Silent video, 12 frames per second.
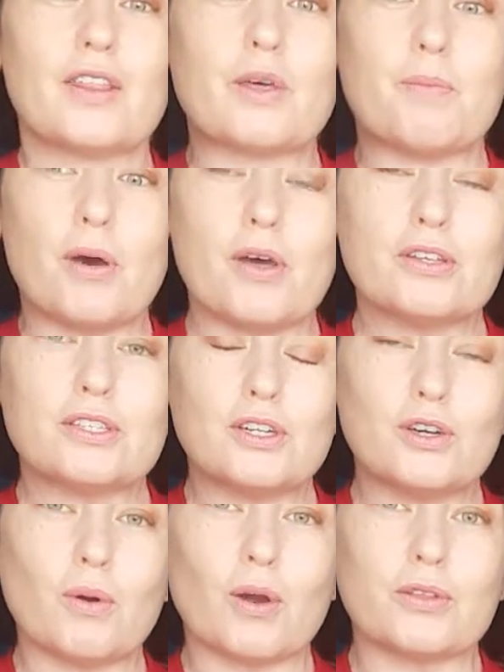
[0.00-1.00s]
the person
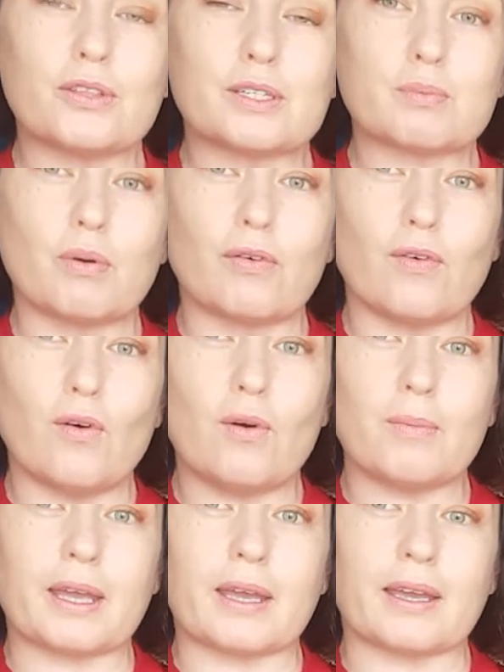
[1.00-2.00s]
who owned this before
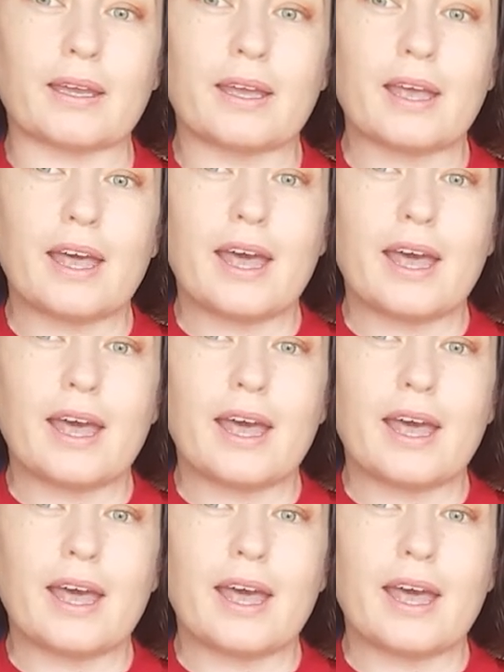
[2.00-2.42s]
me